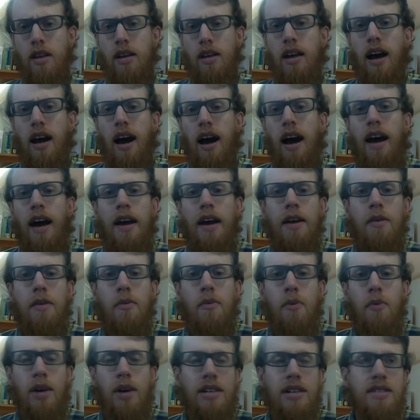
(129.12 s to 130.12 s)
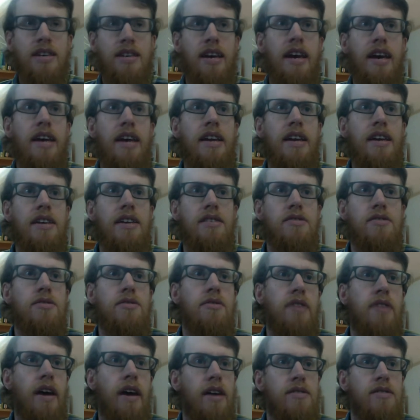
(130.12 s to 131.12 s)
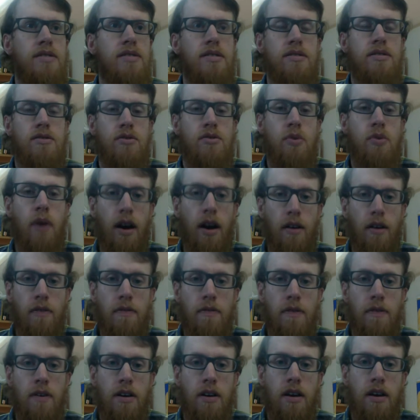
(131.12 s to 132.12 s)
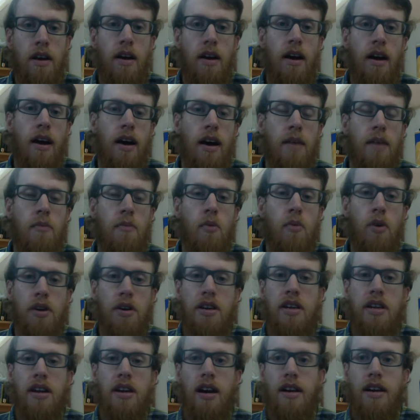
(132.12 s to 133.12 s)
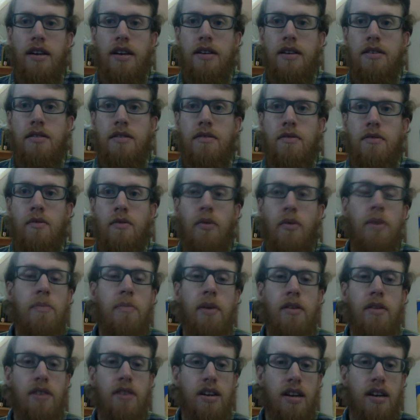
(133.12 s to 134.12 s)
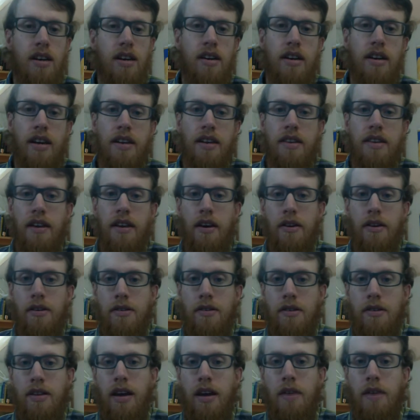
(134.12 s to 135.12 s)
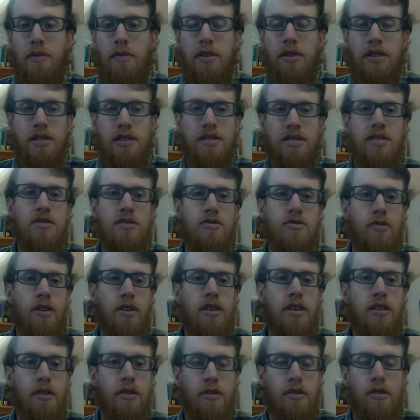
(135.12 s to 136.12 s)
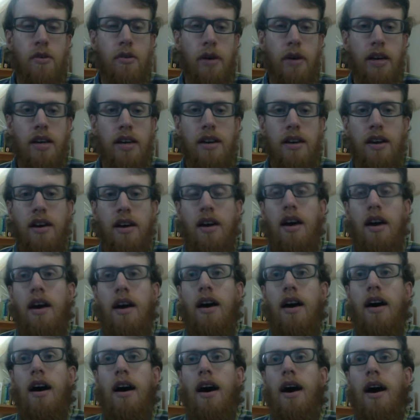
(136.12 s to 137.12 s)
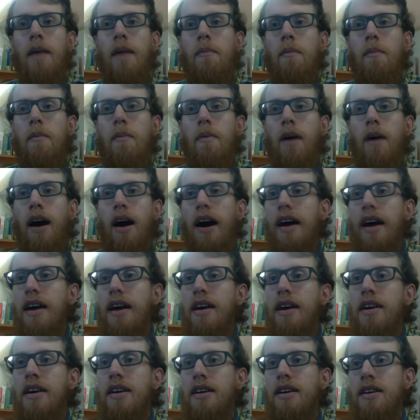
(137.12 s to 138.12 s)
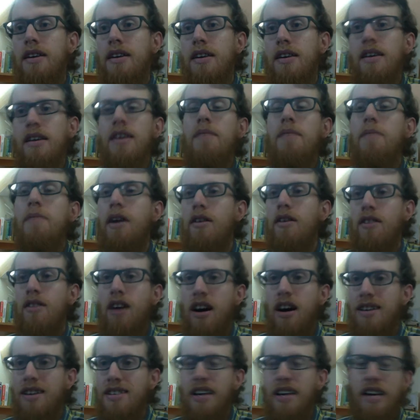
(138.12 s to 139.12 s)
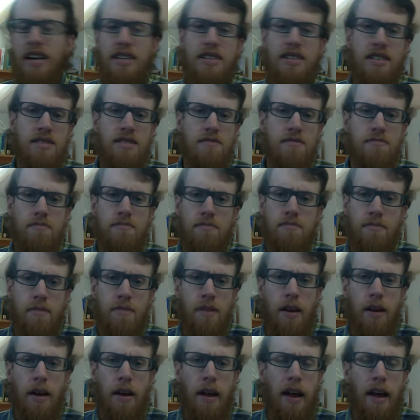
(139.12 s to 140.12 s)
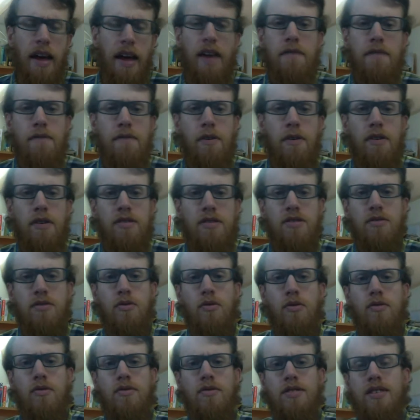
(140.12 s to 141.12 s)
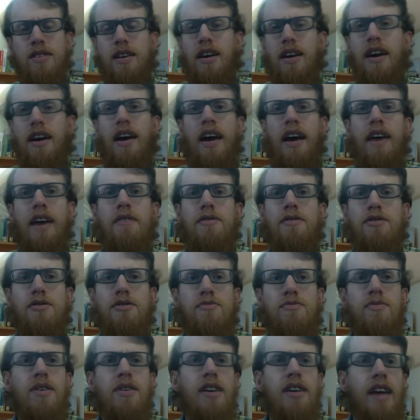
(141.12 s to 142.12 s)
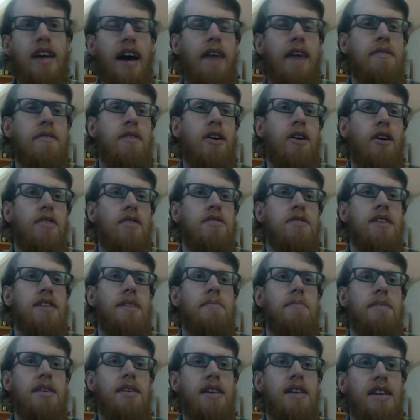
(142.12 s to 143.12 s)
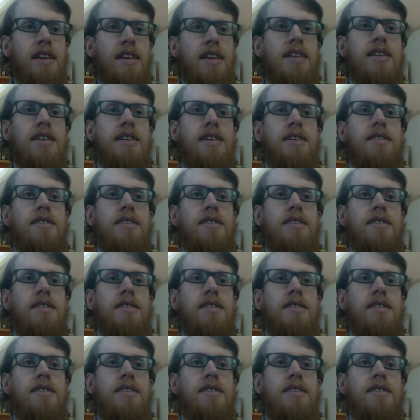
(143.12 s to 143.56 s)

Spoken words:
I went to Haiti in 2012, working on rebuilding a clinic there that was destroyed in the earthquake. I contacted a handful of schools, and was just really having a hard time getting